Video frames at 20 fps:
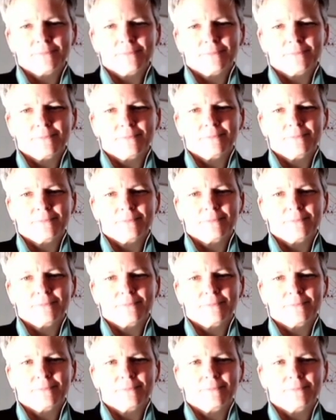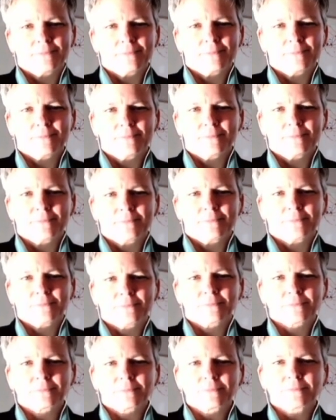
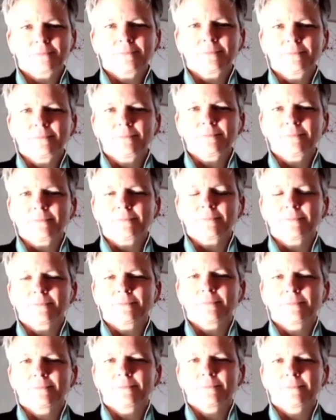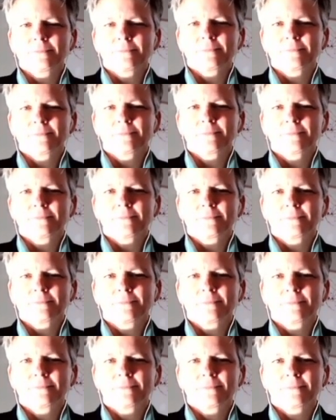
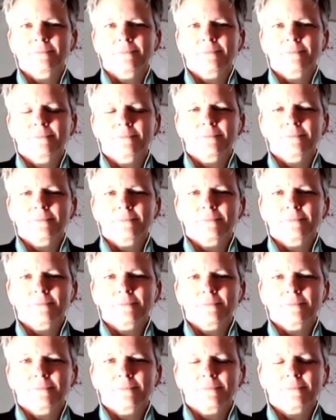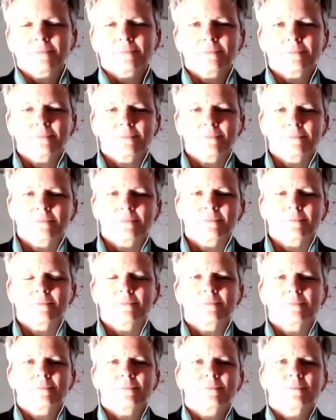
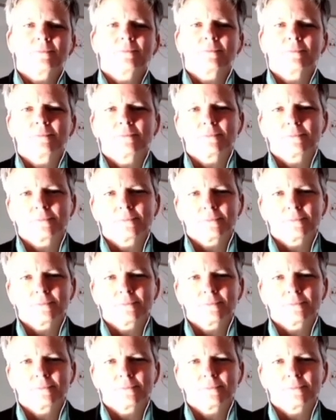This person isn't speaking.